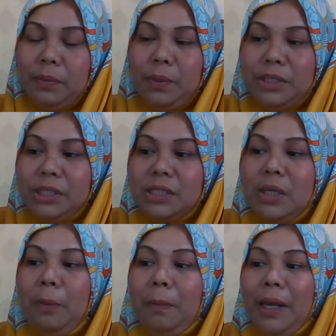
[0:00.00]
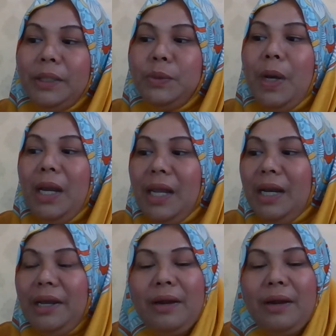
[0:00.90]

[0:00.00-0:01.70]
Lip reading: which is comply to halal and